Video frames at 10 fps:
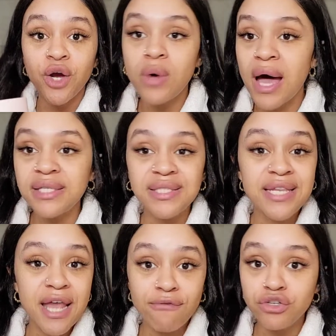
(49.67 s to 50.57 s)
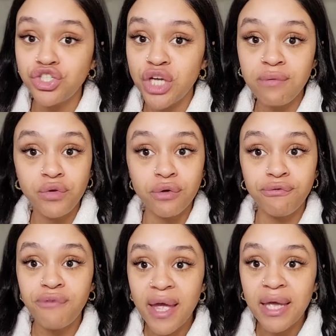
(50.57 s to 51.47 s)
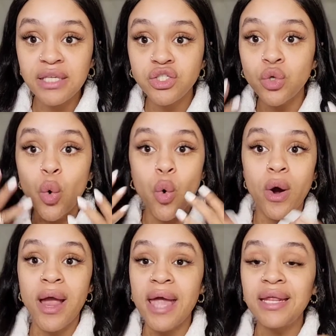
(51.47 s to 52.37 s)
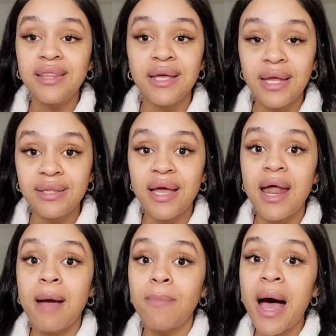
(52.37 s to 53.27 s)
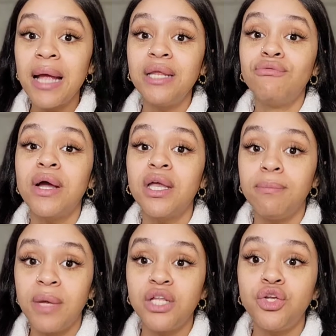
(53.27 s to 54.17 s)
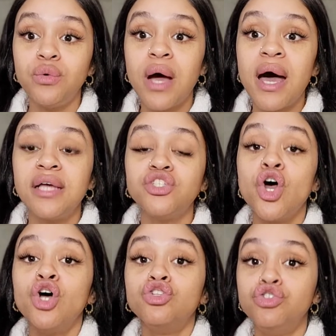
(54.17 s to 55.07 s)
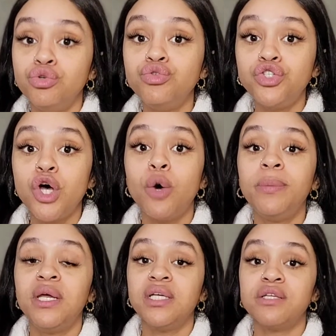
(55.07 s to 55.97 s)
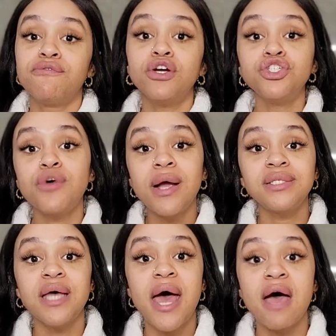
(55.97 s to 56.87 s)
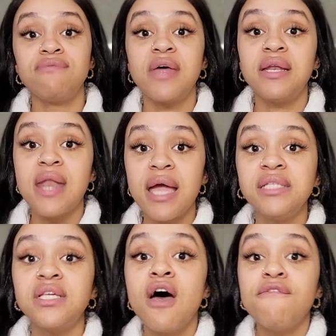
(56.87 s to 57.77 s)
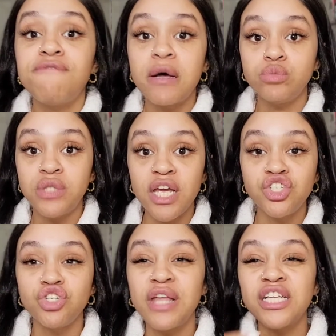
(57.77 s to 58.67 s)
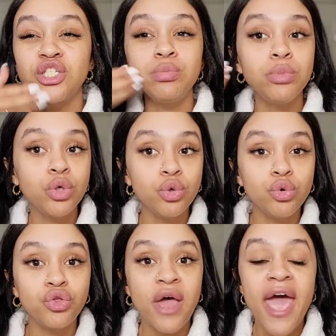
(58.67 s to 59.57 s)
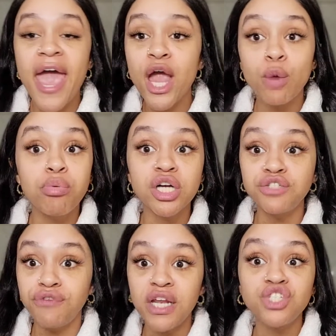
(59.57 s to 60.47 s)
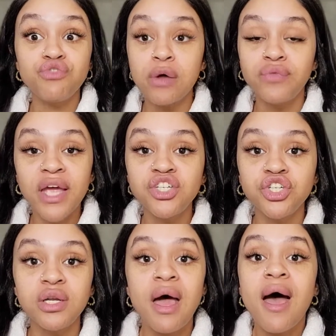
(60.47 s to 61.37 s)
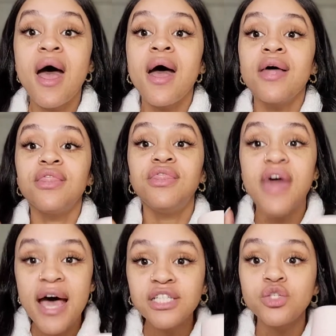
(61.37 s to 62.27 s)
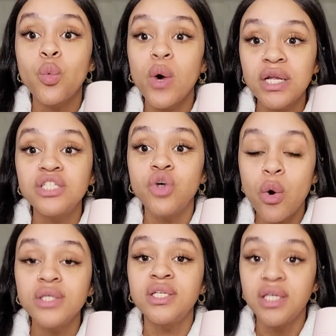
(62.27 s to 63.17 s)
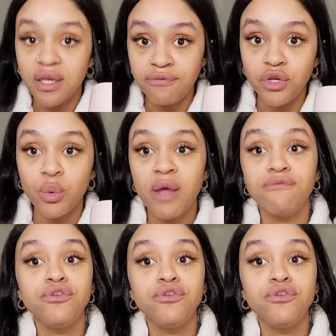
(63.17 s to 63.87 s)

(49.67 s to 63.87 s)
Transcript: If you guys never shaved your face or anything like that, I highly recommend you guys do so, because if you're trying to have that nice foundation, that smooth airbrush finish foundation, that's what it's going to give you if